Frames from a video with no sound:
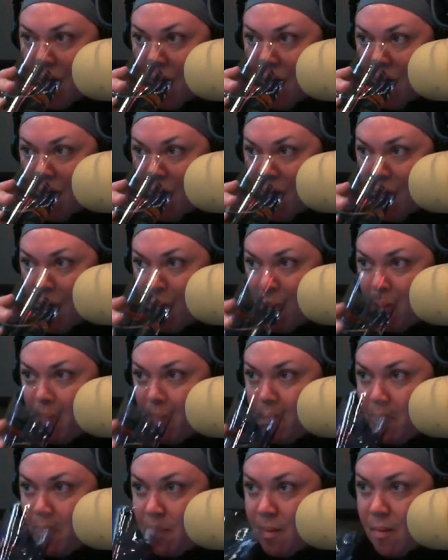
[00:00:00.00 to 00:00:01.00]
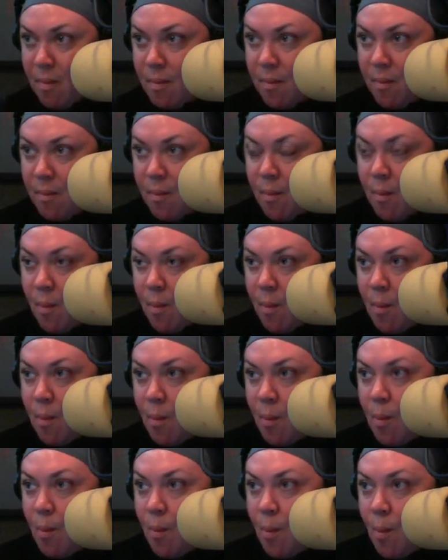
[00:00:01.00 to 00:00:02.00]

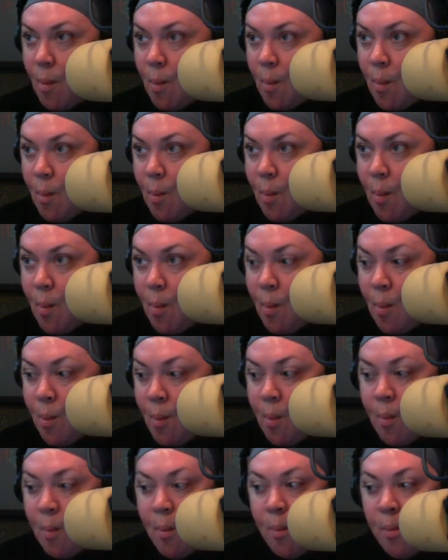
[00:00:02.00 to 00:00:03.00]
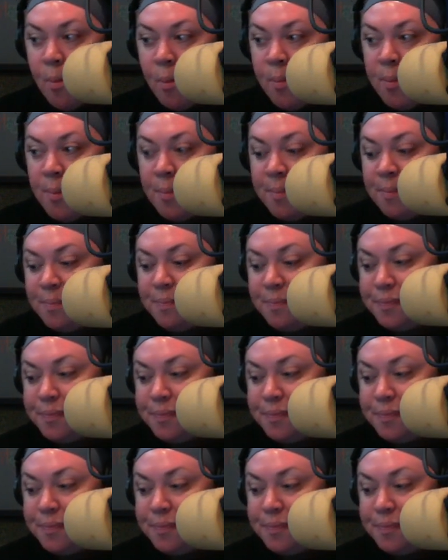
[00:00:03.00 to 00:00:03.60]
(not speaking)